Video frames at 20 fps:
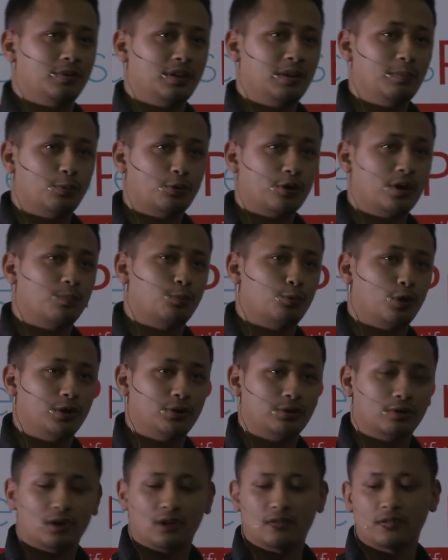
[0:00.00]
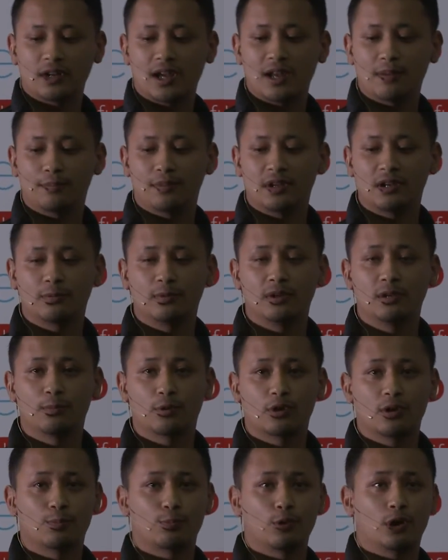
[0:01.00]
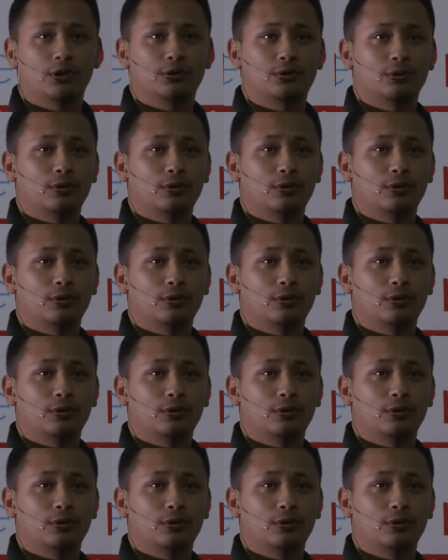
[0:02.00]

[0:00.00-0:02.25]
important point to cover and very important point